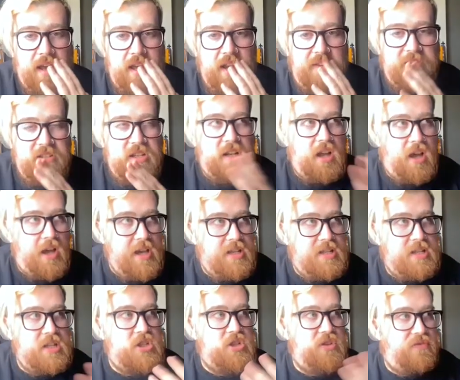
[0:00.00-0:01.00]
And if she
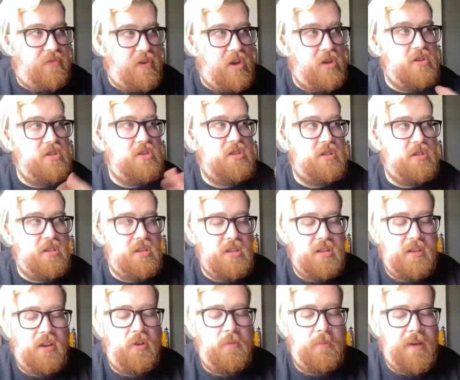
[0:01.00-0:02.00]
liked it, she'd find you,
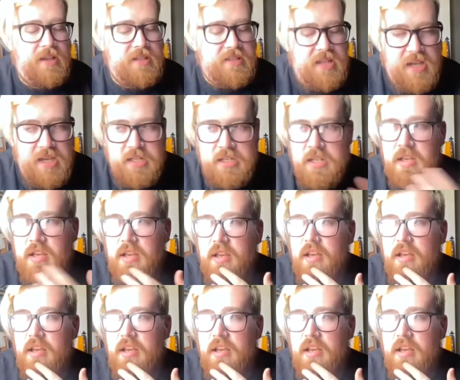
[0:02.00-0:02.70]
you'd go backstage.